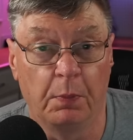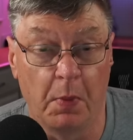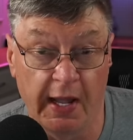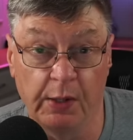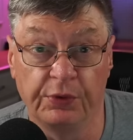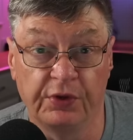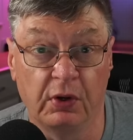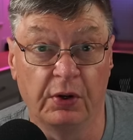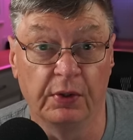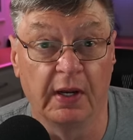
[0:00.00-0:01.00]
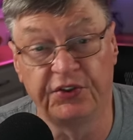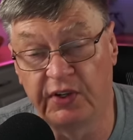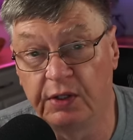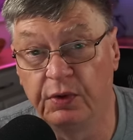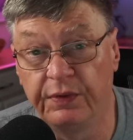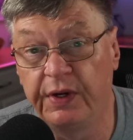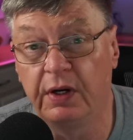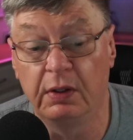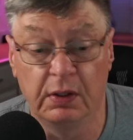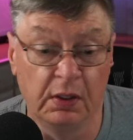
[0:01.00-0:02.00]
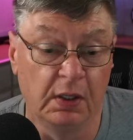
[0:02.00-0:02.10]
Mine was called acyclovir,